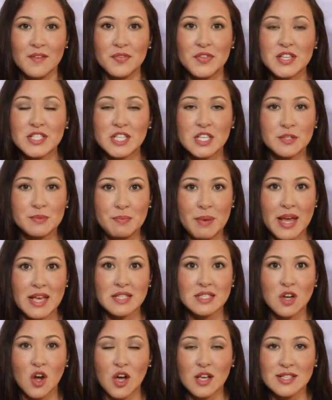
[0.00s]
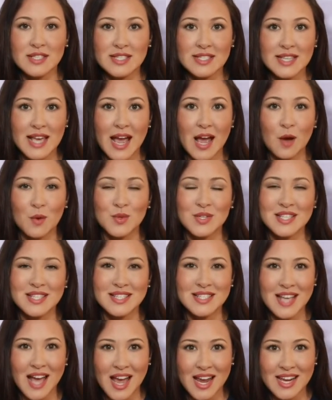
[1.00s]
This is based on sound
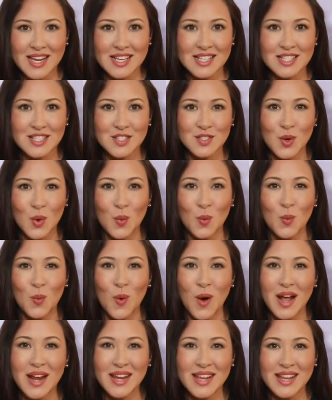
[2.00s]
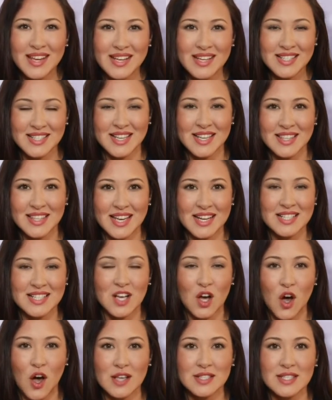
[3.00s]
science. So what is it that is
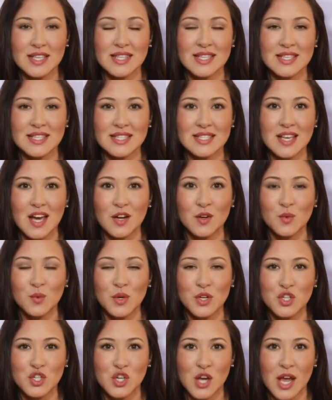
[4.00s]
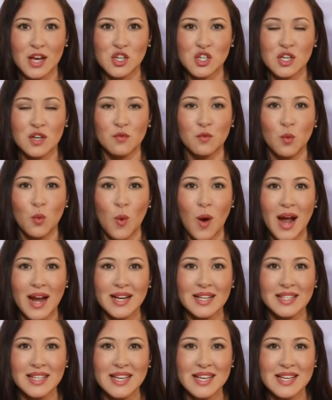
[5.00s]
causing this sudden rejection of
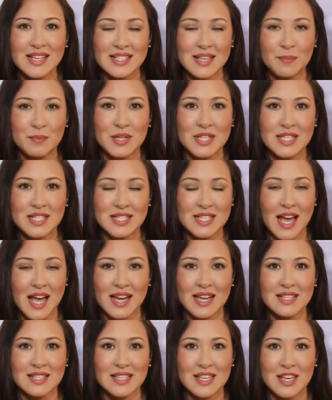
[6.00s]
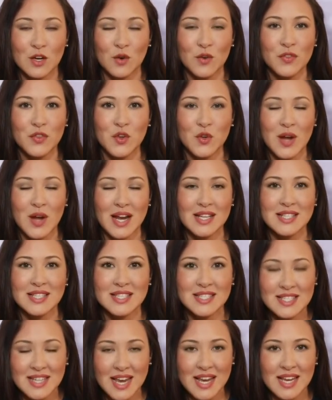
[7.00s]
widely accepted science here in the United
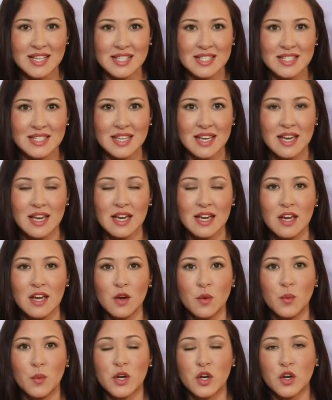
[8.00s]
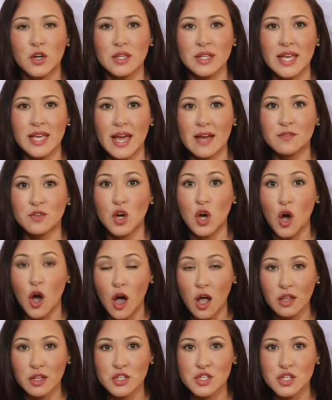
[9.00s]
States? We currently have
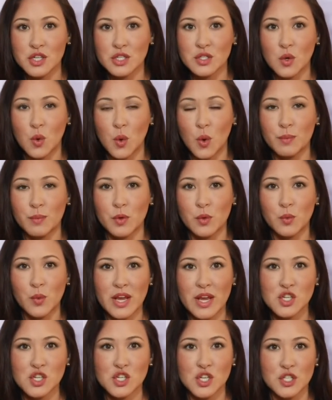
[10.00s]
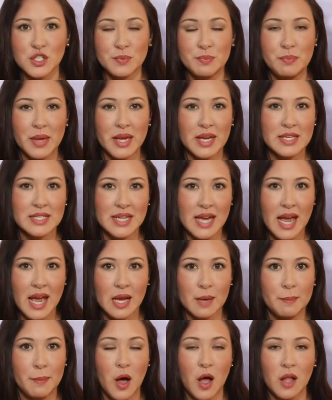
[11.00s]
colleges, corporations, big
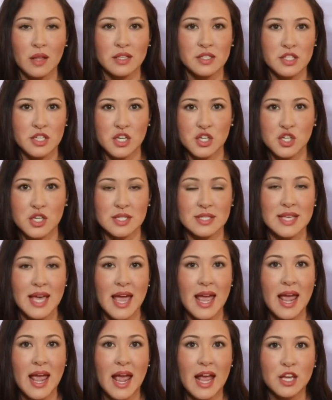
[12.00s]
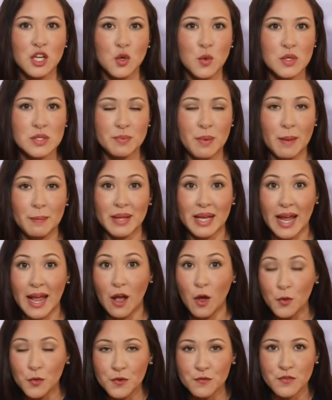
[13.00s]
tech, politicians, and U.S. public
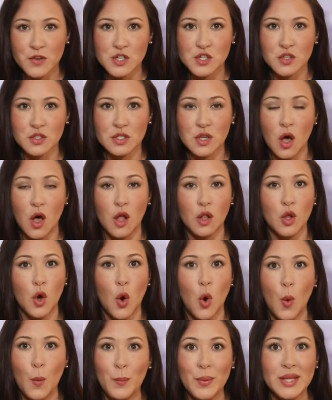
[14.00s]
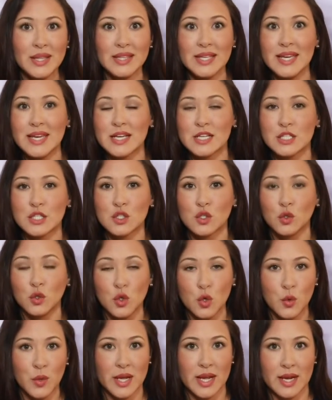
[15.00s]
health officials all openly
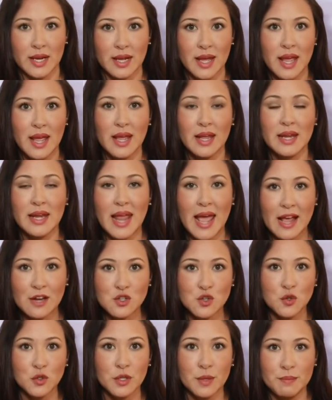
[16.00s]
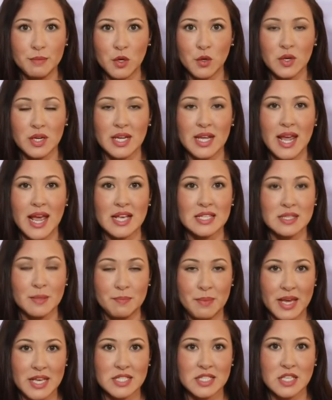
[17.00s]
excluding natural immunity as a
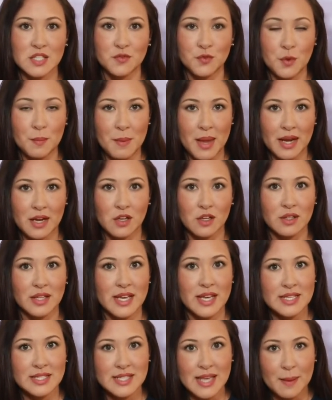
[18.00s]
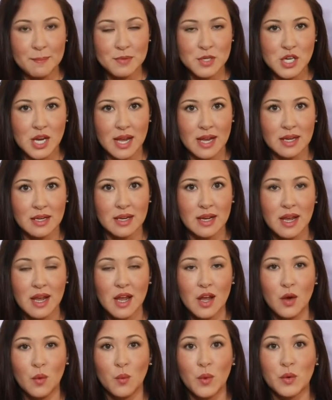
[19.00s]
basis for medical exemption.
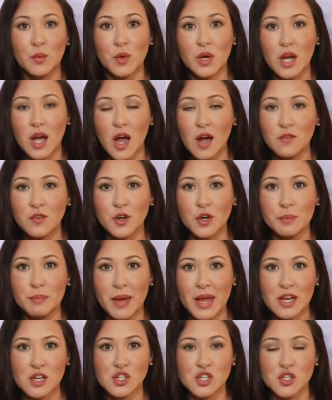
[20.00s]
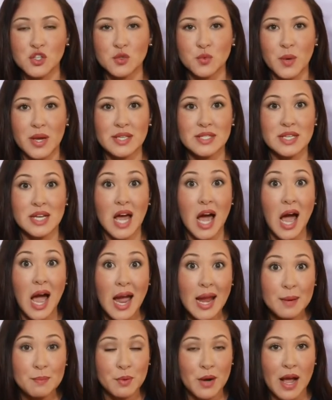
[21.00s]
When recovered patients raise an
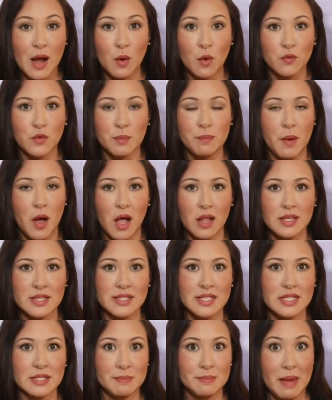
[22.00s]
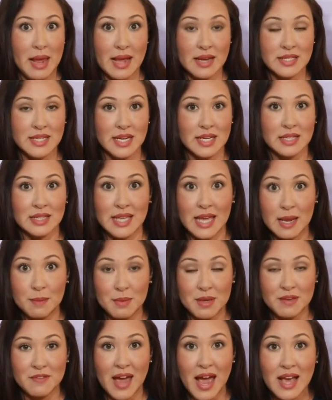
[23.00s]
eyebrow over policies mandated they
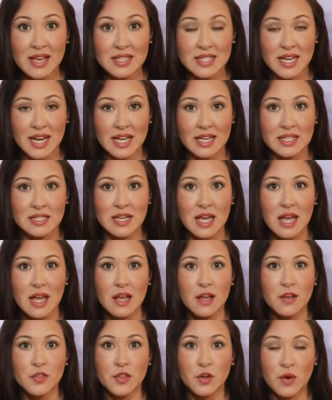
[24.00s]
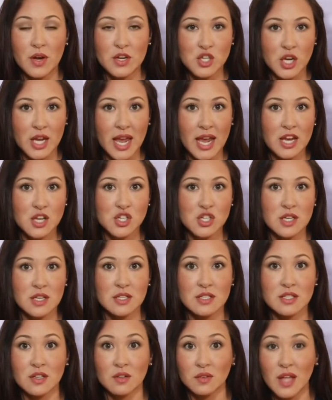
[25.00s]
be vaccinated, their
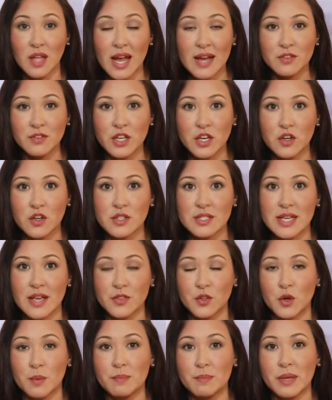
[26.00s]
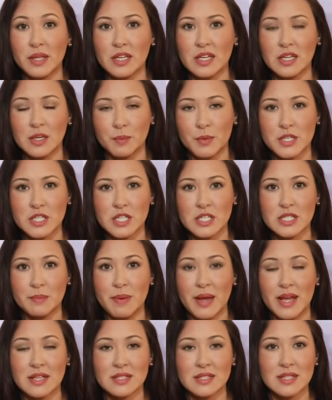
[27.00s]
educations, their livelihoods, and their ability to
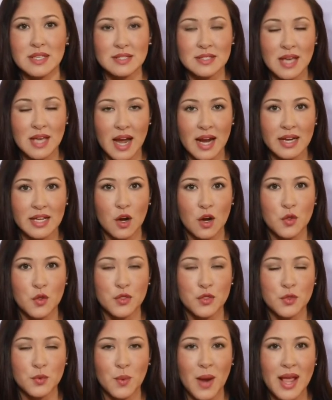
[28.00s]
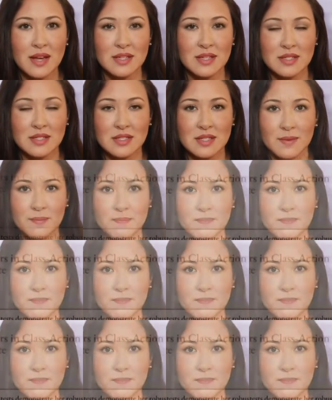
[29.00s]
participate in society are threatened.